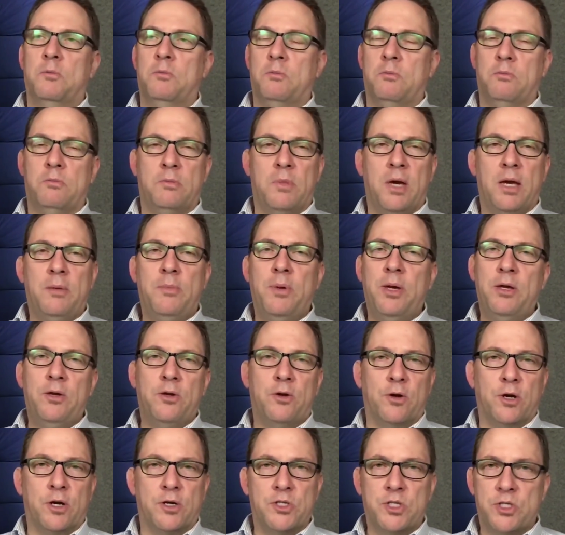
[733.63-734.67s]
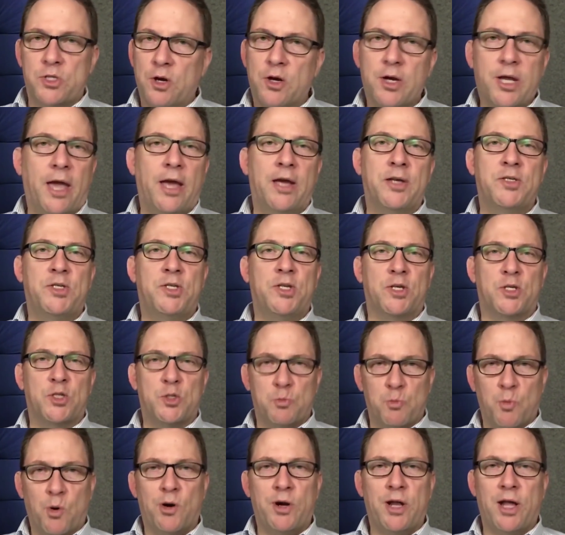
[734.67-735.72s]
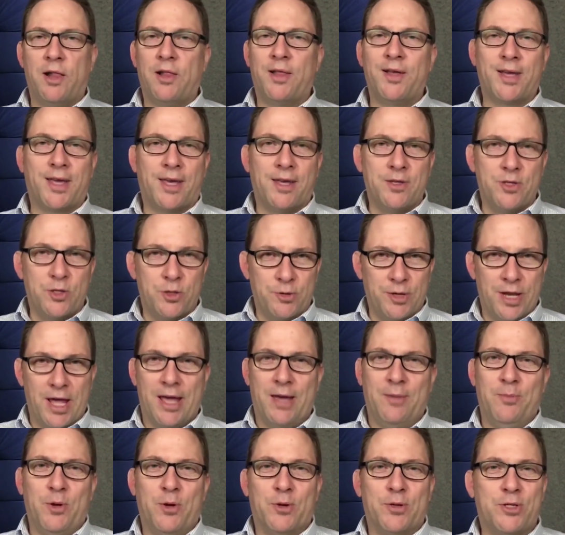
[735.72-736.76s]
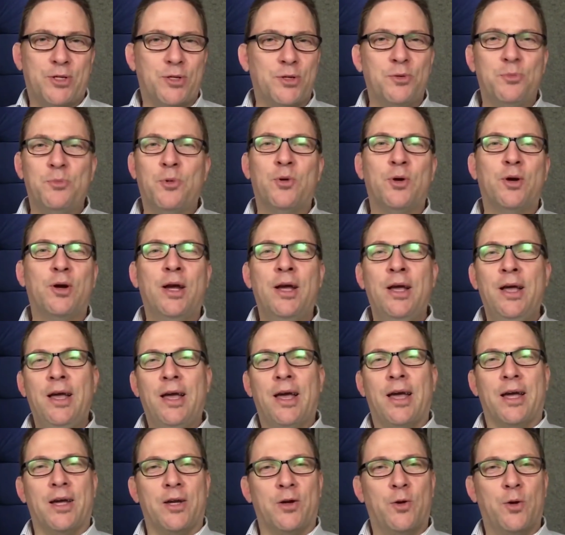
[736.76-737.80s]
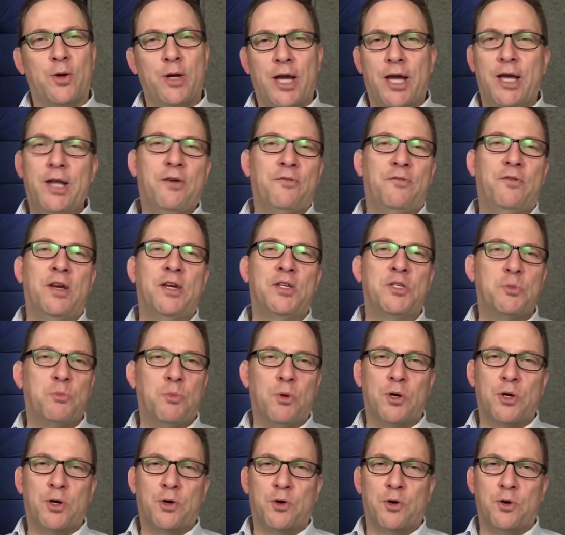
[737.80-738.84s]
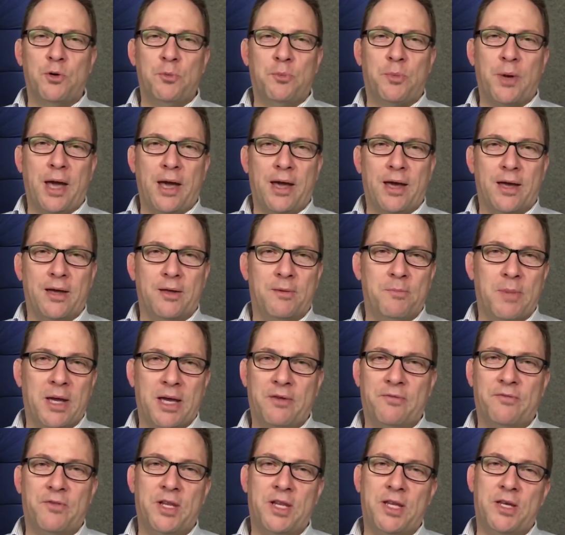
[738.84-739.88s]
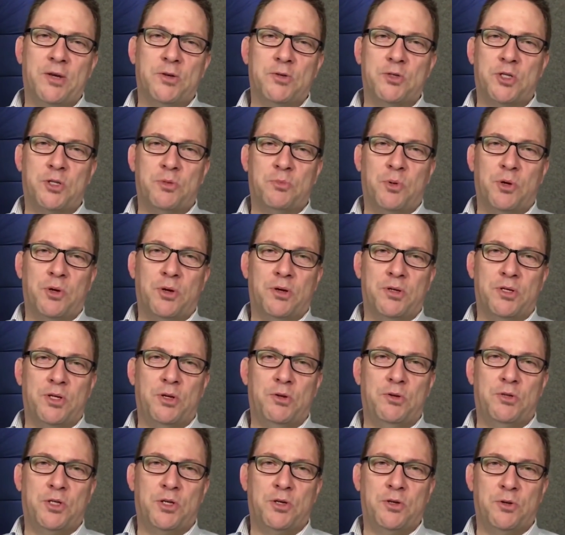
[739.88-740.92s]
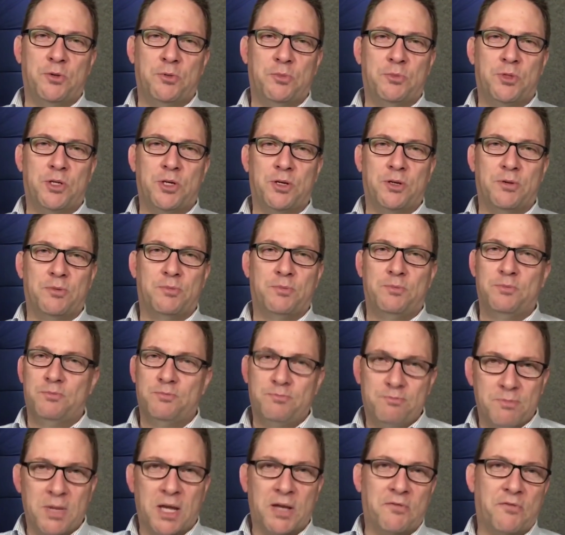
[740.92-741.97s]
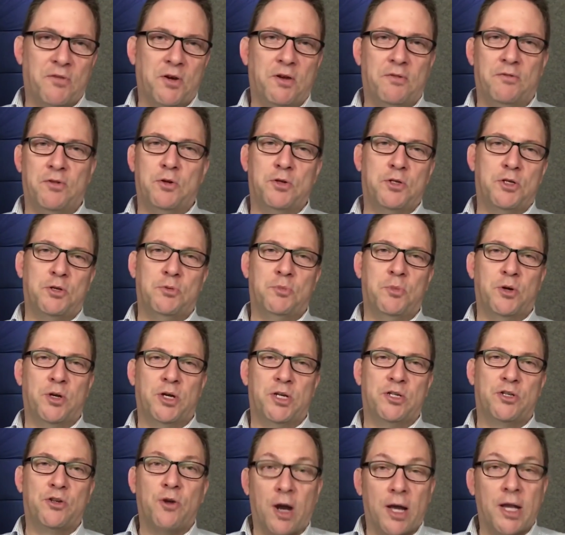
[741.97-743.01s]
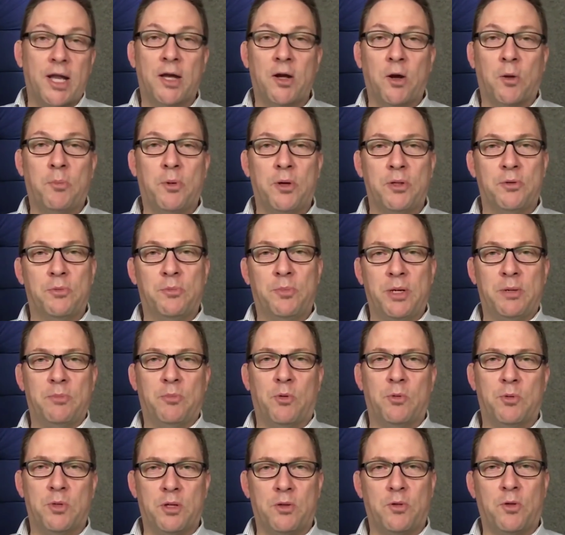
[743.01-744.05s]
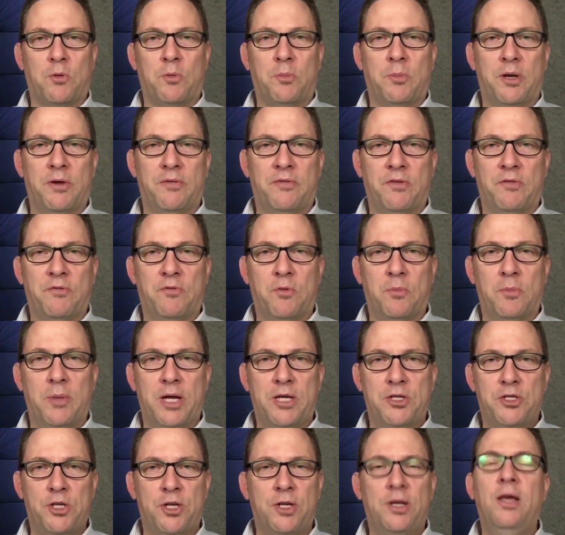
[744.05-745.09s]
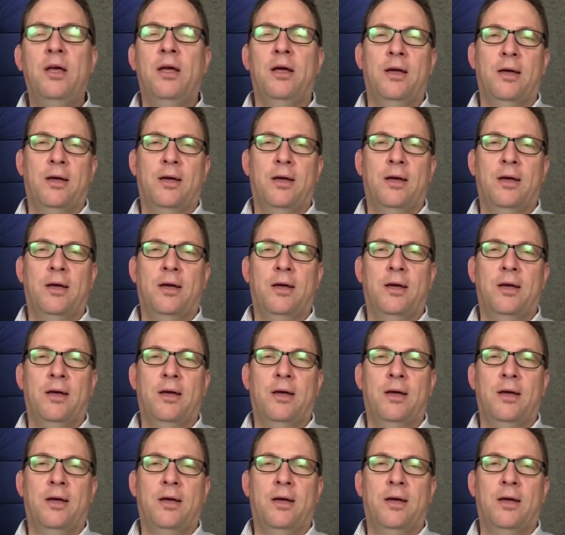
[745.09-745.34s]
Maybe you're a sarcastic smart aleck and you name your tumor and create a Facebook group and make videos to put on YouTube to make fun of your tumor and try to help other people with a little bit of information.